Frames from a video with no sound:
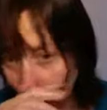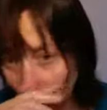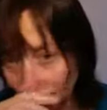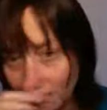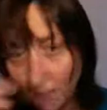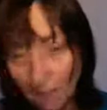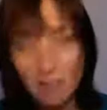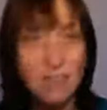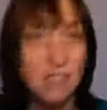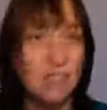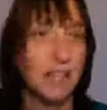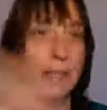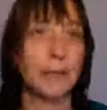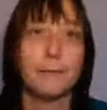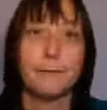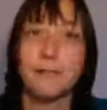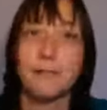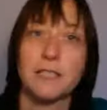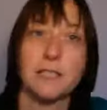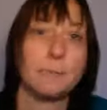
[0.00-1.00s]
I'll sign up
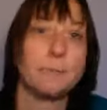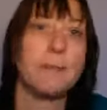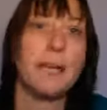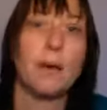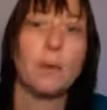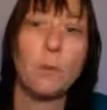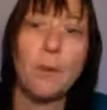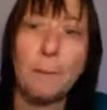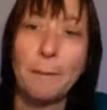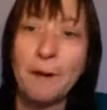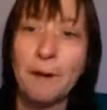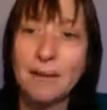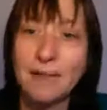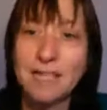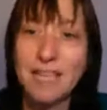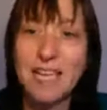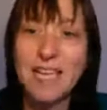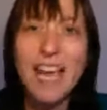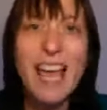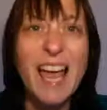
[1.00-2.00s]
for some network
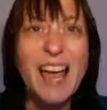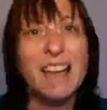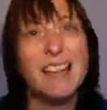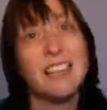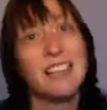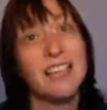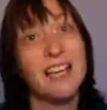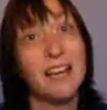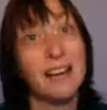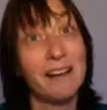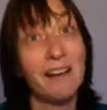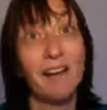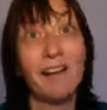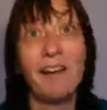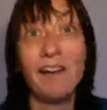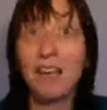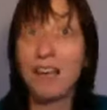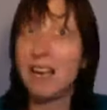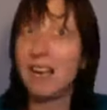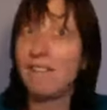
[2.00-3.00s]
marketing, yeah, and, and, I'll,
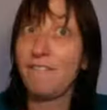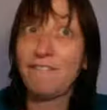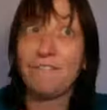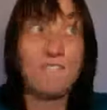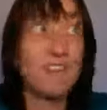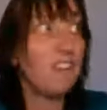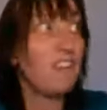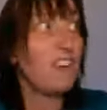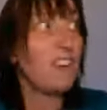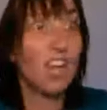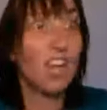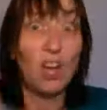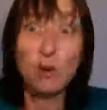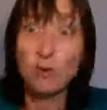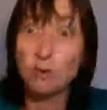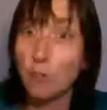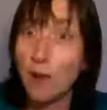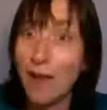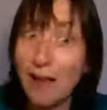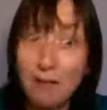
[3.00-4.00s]
and if, if it goes
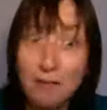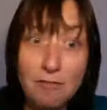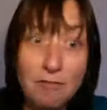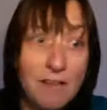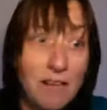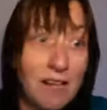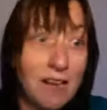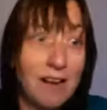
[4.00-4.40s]
well,